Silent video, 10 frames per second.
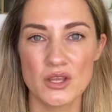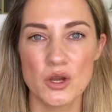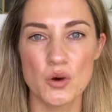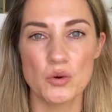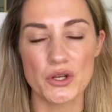
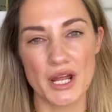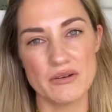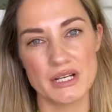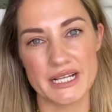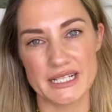What I
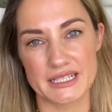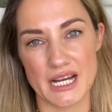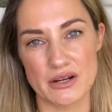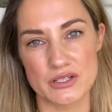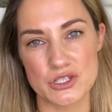really
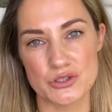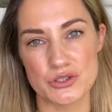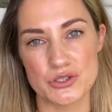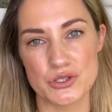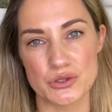encourage you to
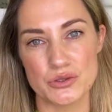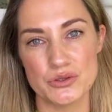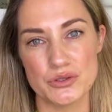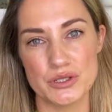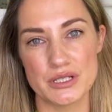
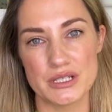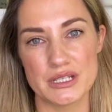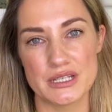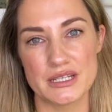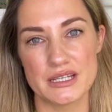do
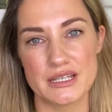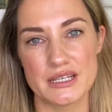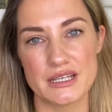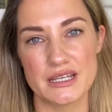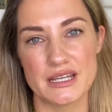
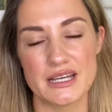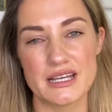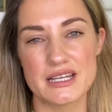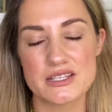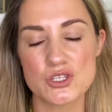
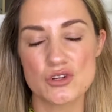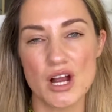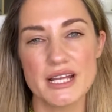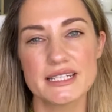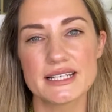is try
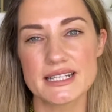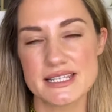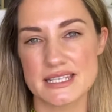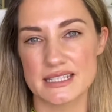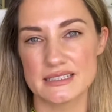and
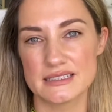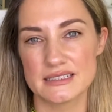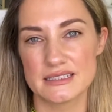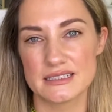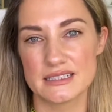listen
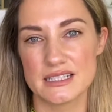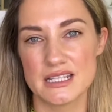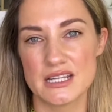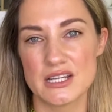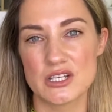
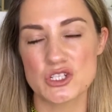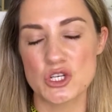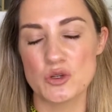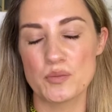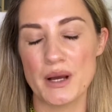to
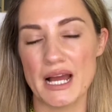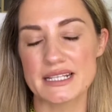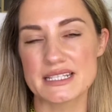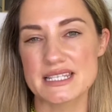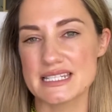your
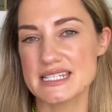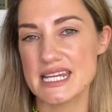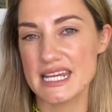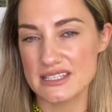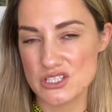partner's
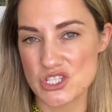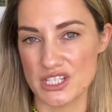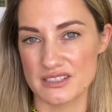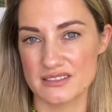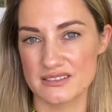intention